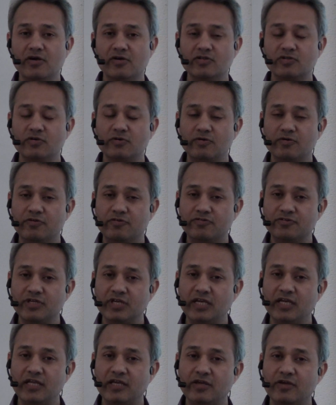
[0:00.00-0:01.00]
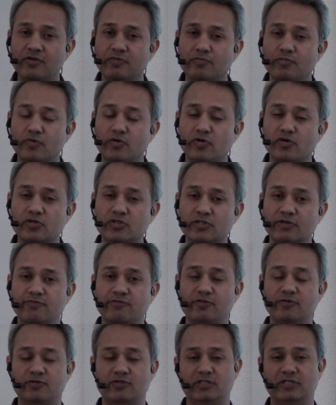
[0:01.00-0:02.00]
So really most
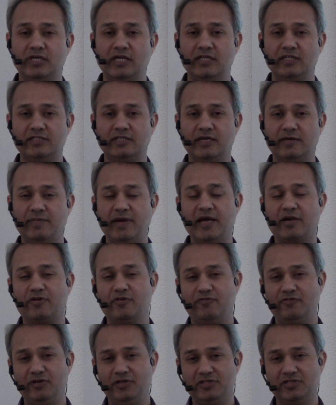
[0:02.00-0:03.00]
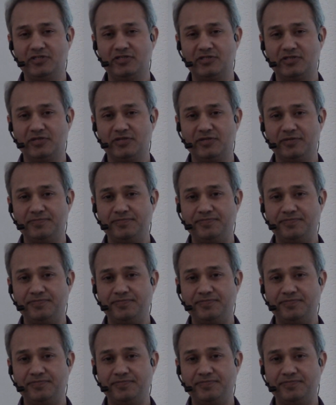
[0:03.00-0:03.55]
of those cells are macrophages.